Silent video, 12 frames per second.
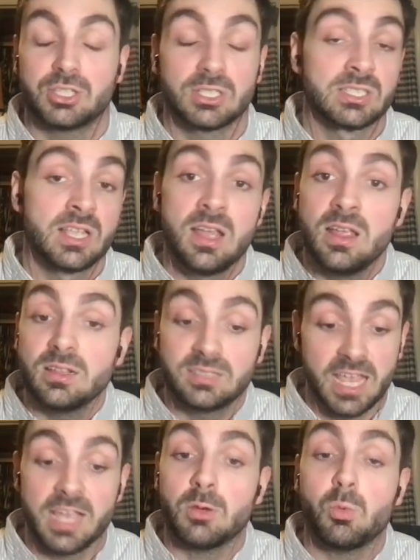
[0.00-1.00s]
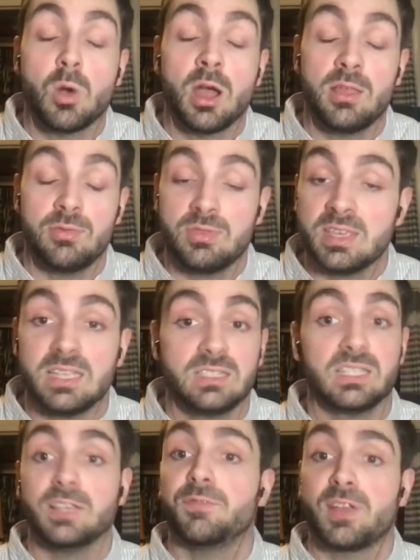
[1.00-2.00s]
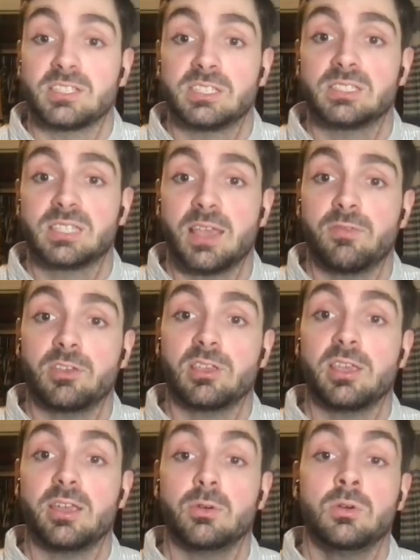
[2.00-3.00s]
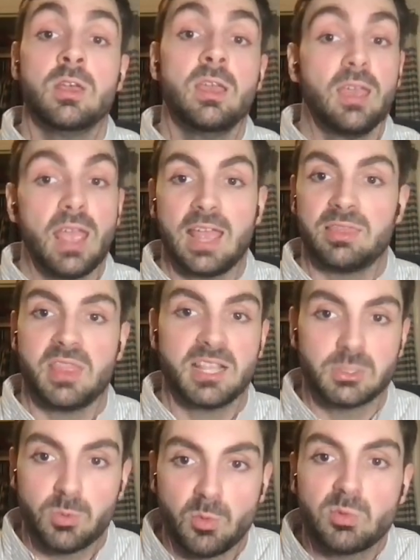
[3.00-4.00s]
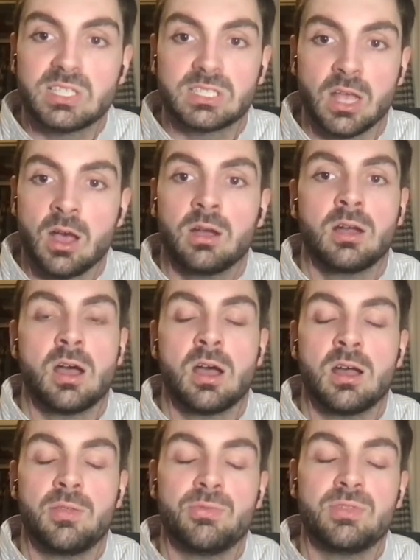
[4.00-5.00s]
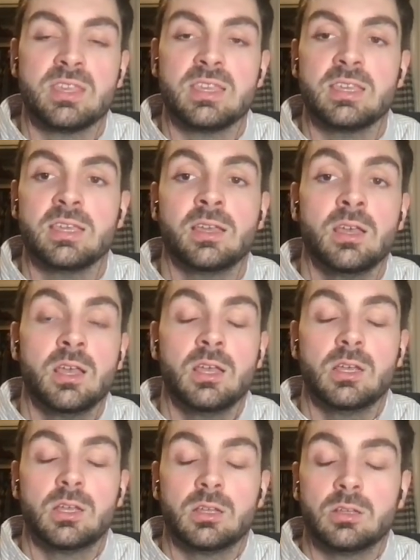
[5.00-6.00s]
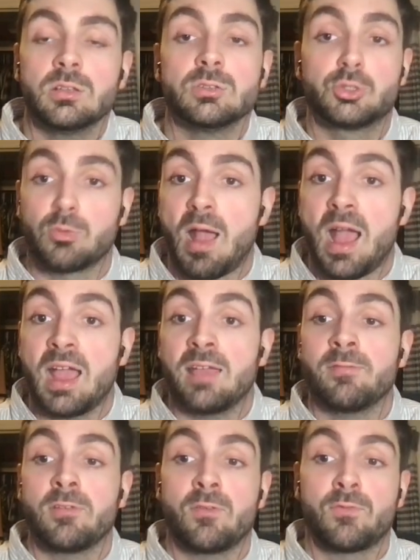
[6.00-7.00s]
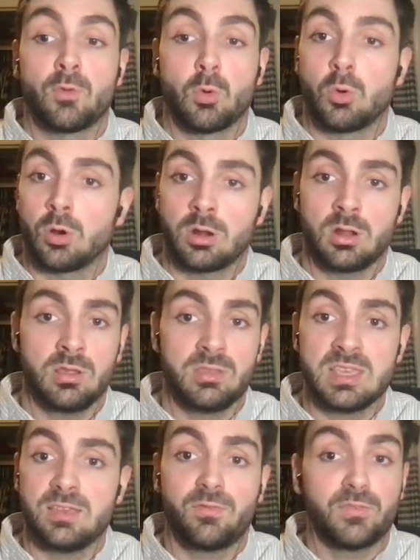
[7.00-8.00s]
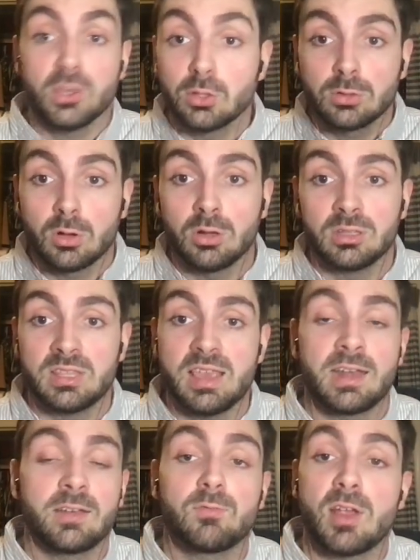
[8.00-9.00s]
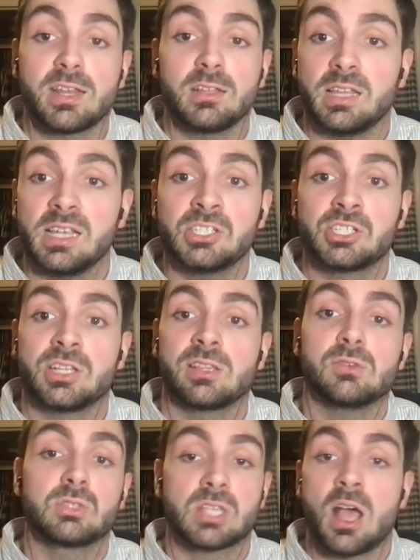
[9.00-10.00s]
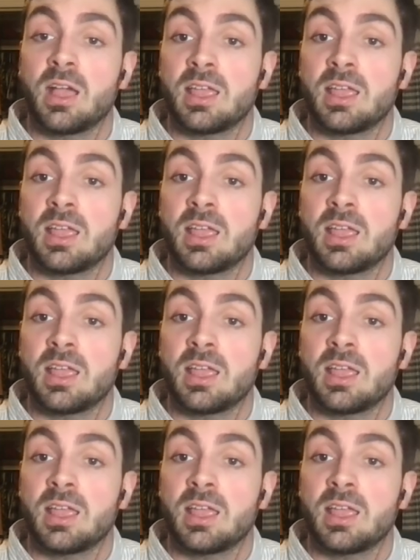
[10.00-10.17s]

just take what the defense is giving you. And that's what we saw on the drive for the field goal at the end of regulation. You saw